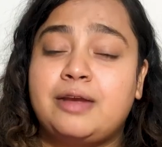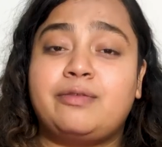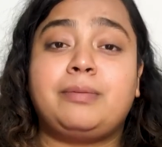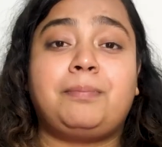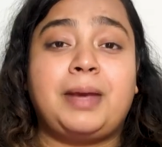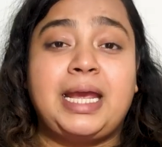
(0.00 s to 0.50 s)
if
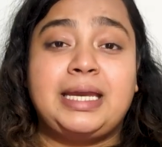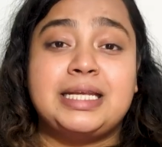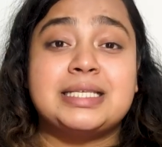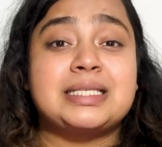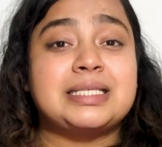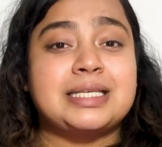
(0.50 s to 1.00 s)
the pain
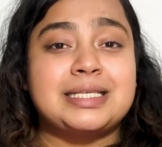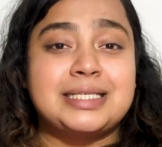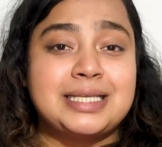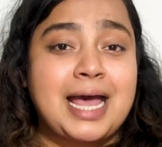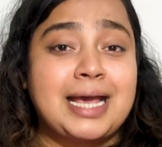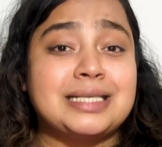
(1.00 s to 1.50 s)
is
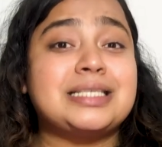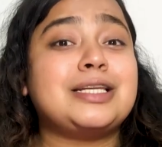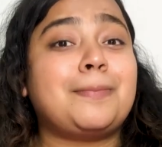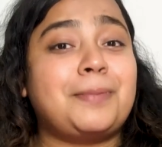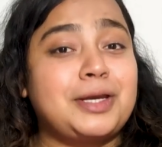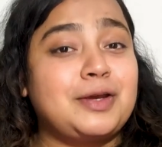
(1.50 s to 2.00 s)
concise in
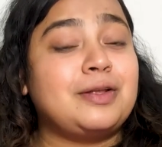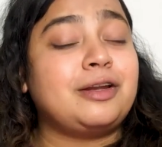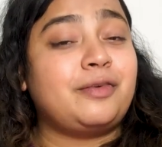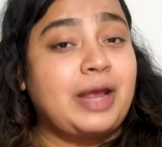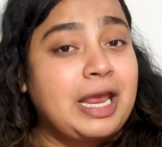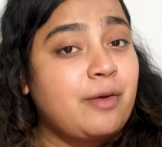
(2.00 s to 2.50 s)
a
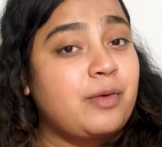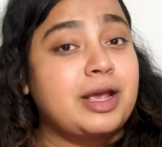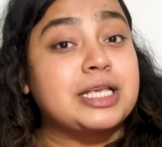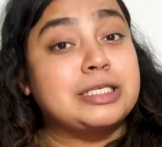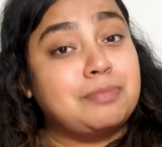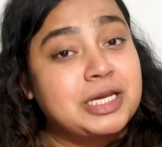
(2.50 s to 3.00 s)
particular
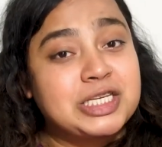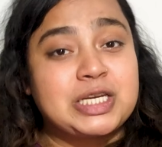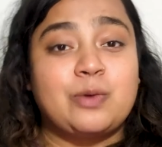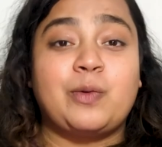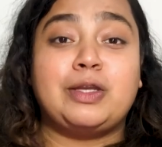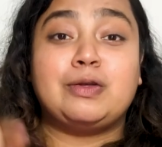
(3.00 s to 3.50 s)
area,
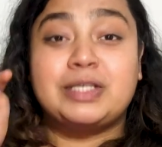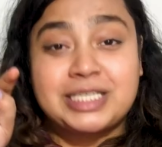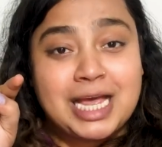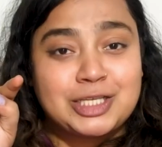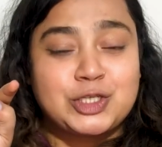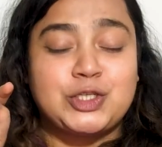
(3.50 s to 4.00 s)
especially when you
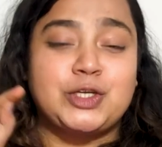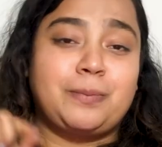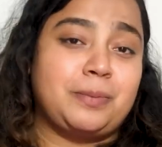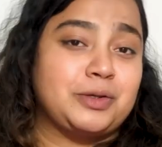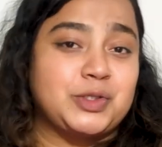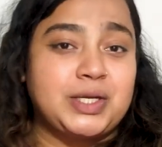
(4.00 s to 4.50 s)
touch it or
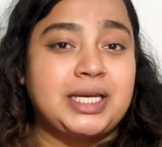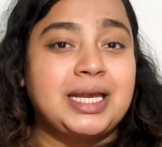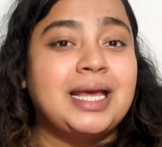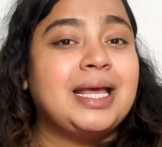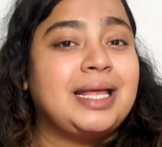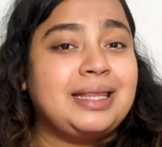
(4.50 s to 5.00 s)
push
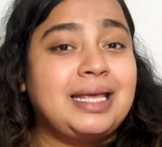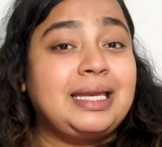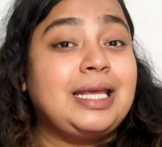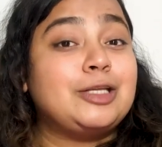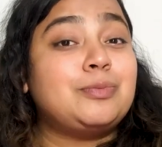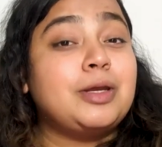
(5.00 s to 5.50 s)
it, then
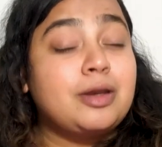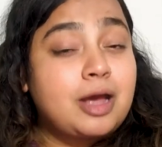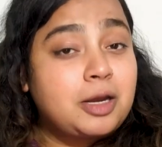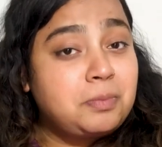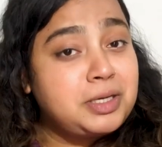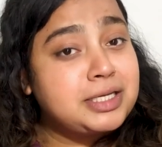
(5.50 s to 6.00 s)
it may
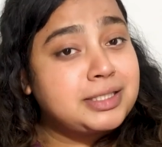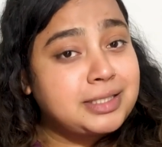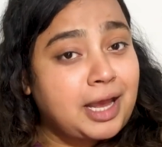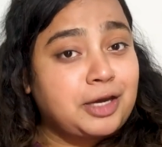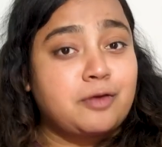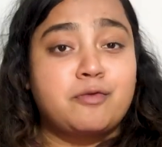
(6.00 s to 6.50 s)
not be a
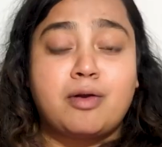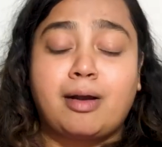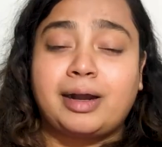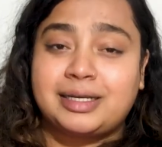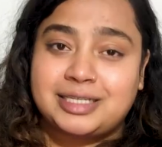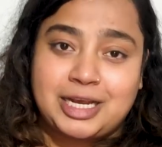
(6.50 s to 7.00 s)
sign of
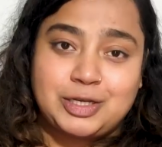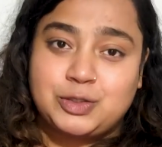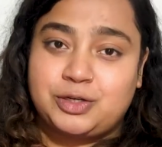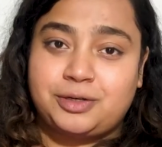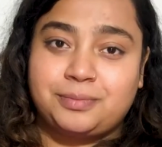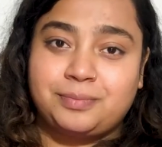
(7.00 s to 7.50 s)
heart
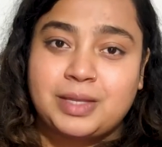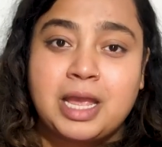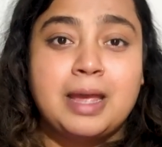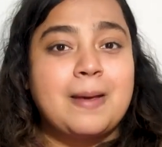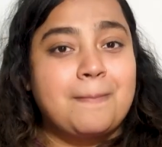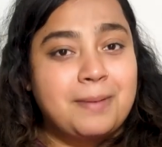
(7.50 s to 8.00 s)
danger.
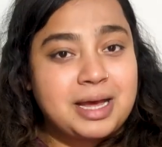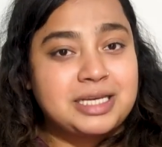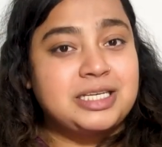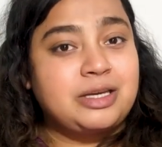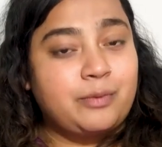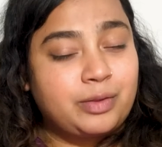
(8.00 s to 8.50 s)

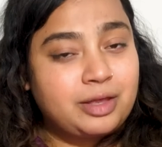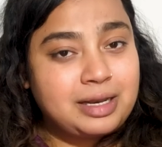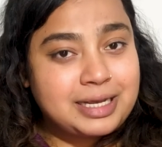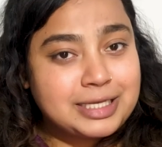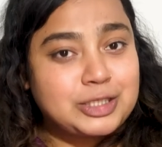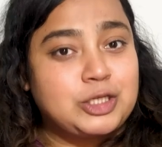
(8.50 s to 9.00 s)
But
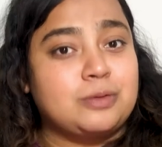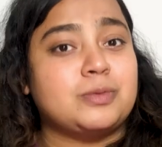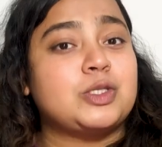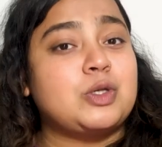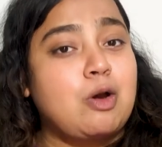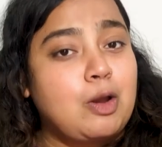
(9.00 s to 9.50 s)
nevertheless, you
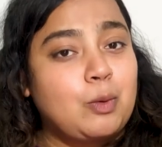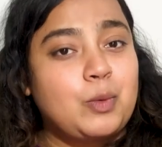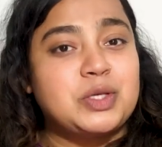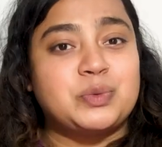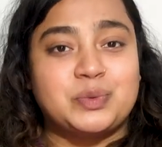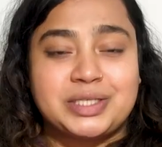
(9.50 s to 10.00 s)
must
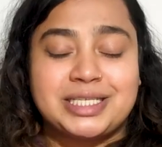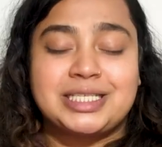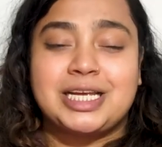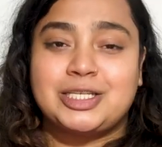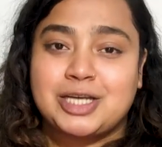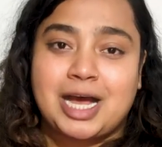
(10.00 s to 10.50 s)
always visit
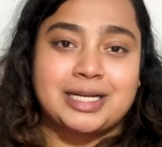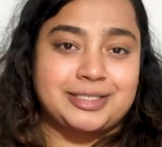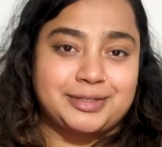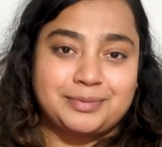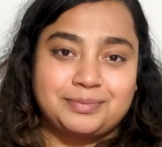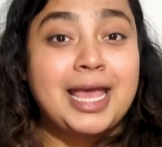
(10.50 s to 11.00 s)
a
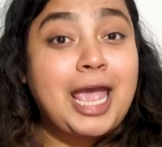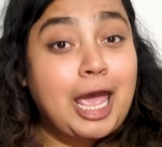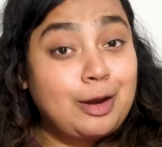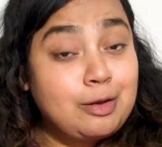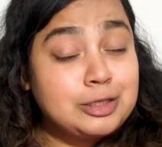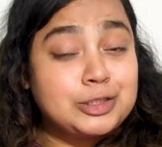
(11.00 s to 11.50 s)
doctor.
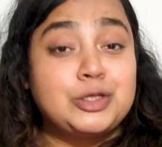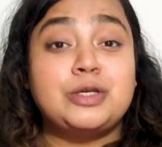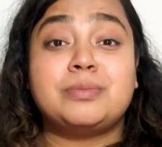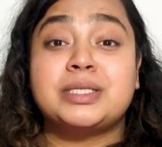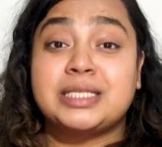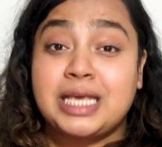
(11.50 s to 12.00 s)
And also, you
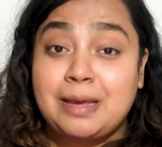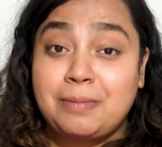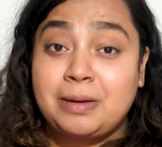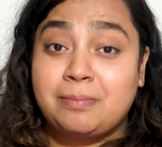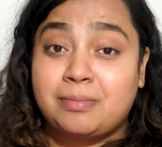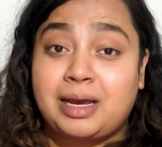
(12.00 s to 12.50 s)
must keep
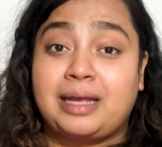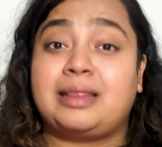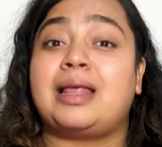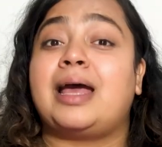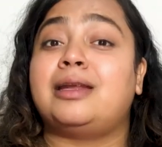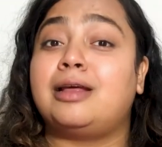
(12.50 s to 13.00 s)
in
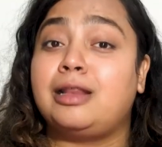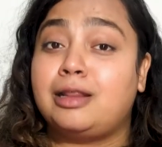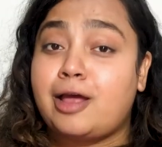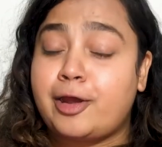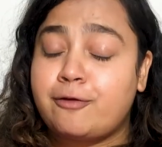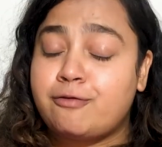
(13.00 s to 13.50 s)
mind that a
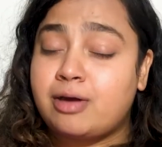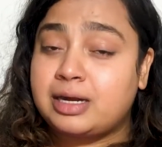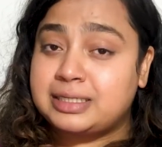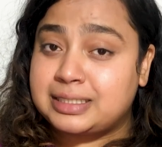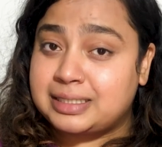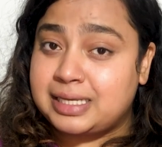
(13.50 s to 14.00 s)
lot of
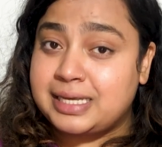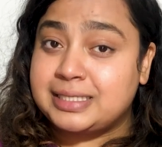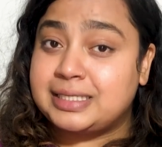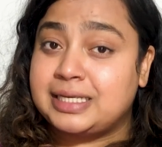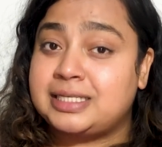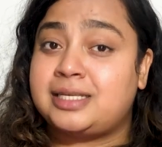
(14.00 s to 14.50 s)
heart
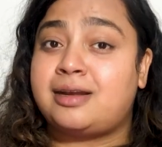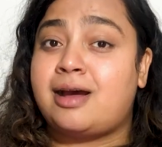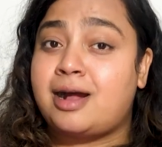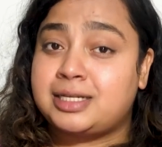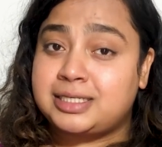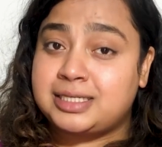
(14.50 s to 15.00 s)
diseases and
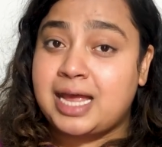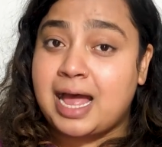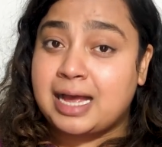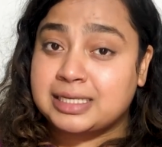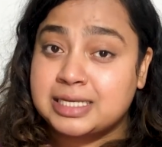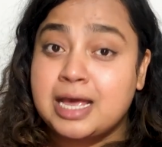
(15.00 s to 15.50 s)
heart
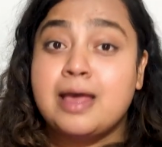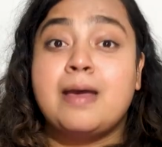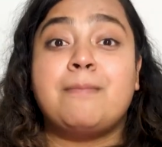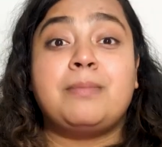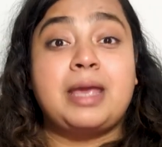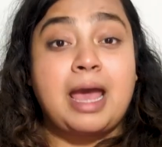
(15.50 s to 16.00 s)
attacks
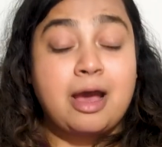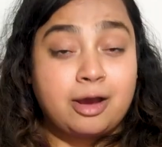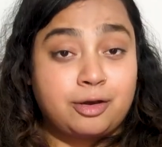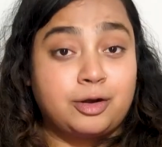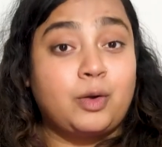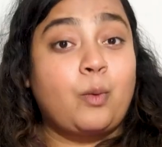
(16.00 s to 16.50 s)
may
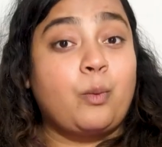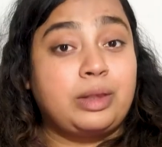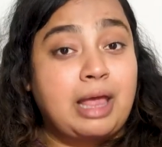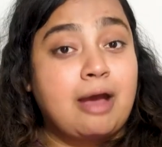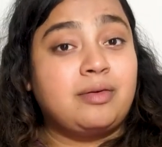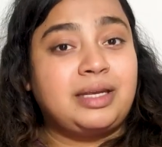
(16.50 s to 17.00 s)
occur
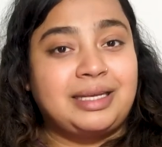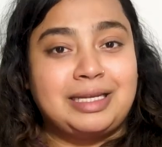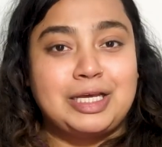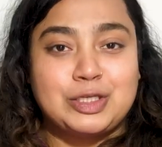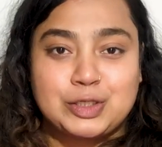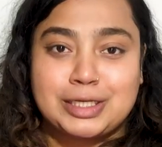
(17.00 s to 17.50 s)
without
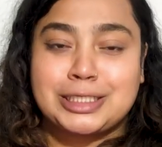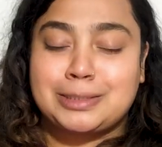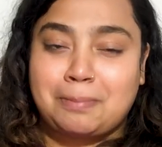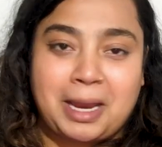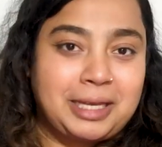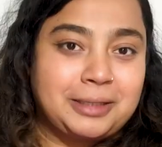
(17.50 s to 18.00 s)
any
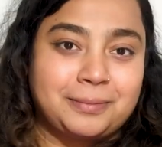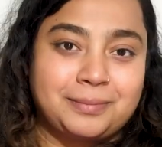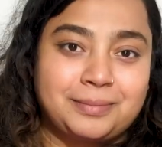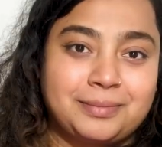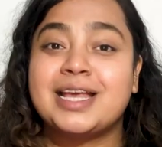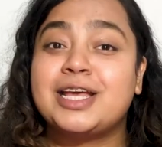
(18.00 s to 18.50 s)
chest pain.
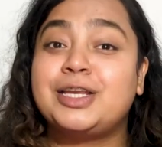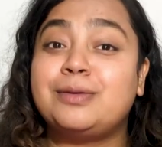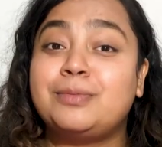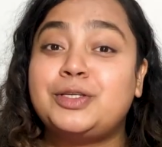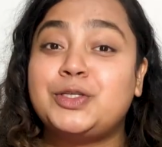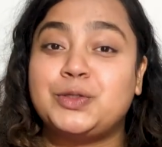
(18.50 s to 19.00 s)

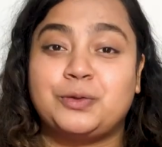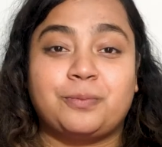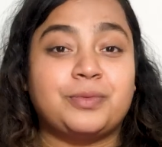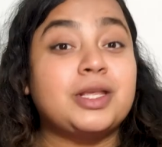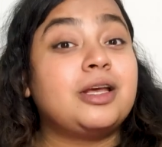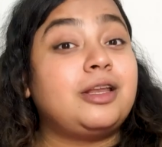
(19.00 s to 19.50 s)
Number
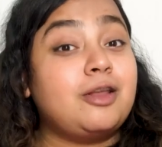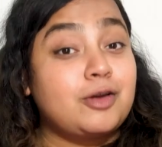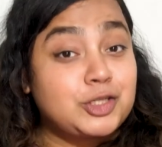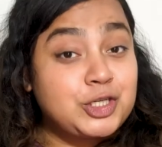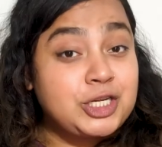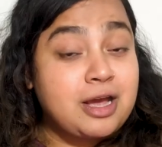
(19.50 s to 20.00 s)
2.
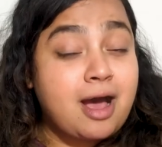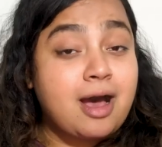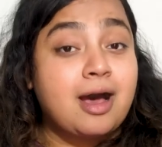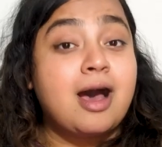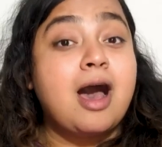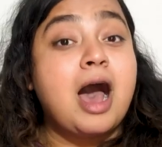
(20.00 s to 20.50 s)

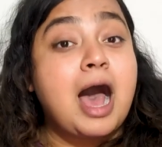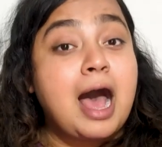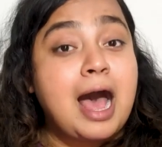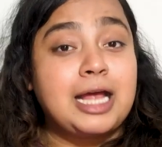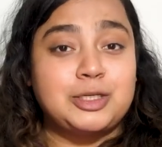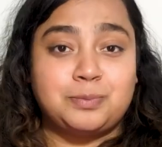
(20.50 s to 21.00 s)
Nausea,
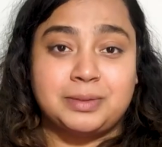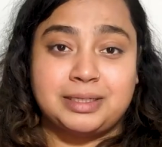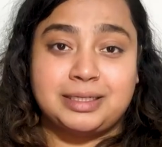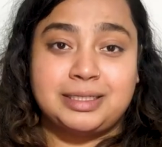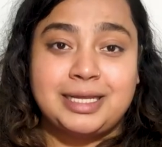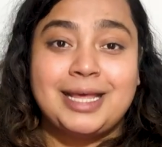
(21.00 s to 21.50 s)

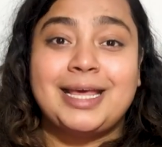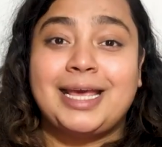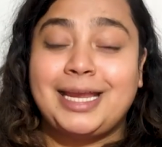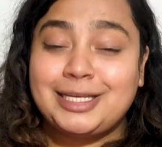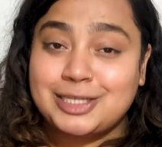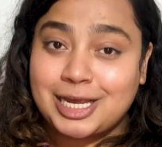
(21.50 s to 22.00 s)
heartburn,
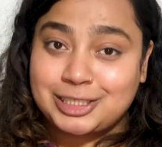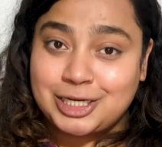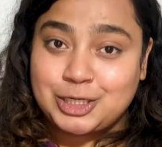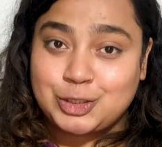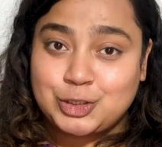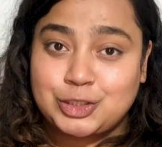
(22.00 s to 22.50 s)

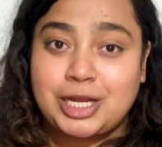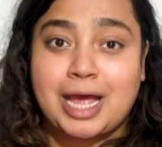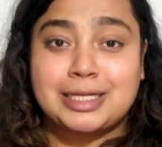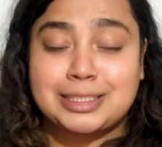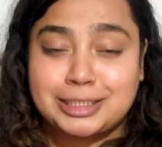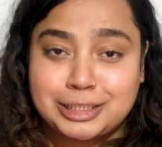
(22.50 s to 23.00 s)
indigestion,
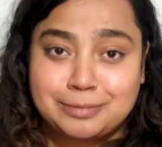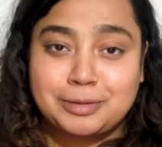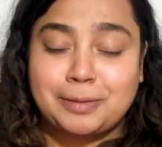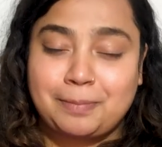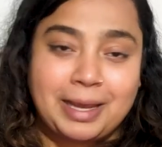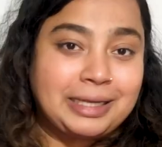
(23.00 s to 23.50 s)
and
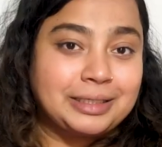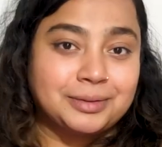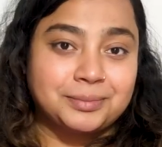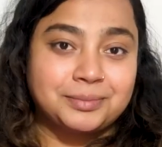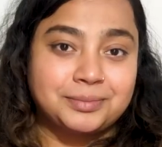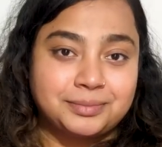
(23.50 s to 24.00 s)
stomach pain.
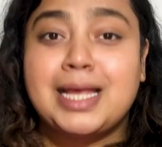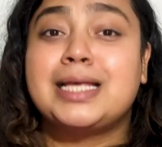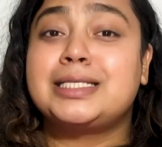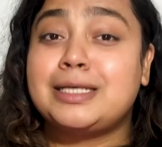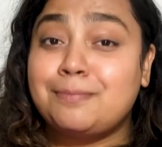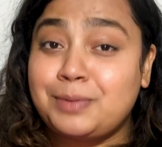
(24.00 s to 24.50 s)

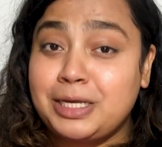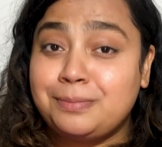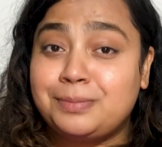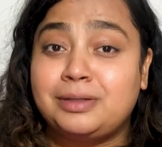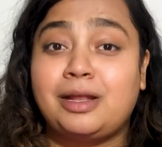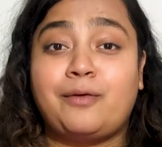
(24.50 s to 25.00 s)
Some
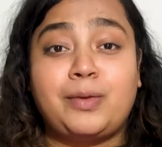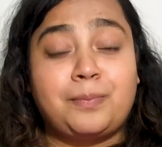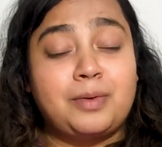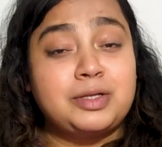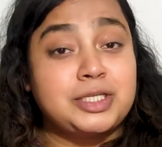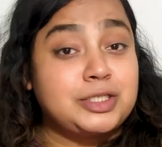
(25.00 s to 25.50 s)
people are
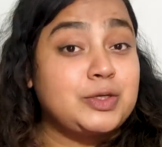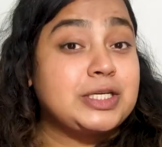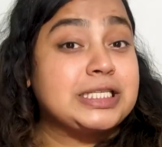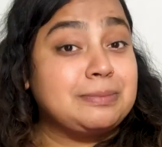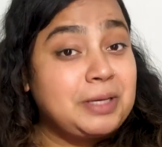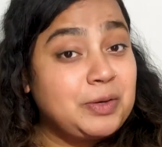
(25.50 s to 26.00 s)
reported to
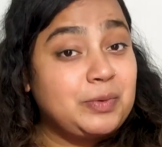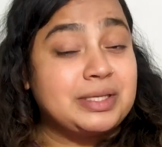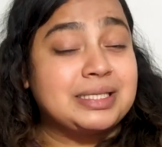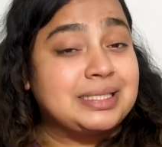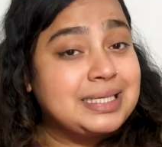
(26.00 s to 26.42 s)
experience